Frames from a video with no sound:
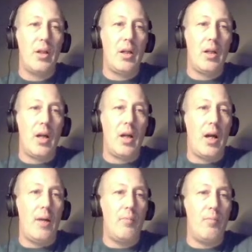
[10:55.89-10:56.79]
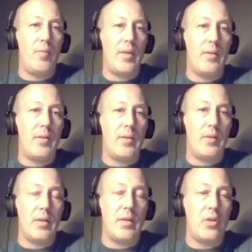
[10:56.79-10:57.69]
Um, it
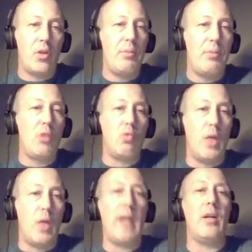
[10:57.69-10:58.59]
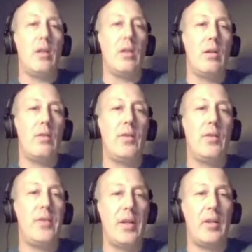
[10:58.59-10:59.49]
should be rare that
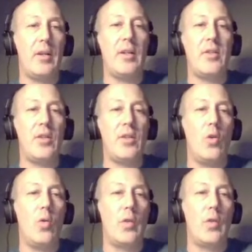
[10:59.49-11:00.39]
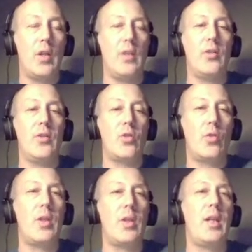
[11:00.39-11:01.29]
there is an over in a Detroit
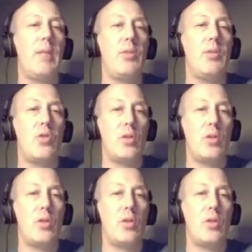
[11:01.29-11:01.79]
game this year.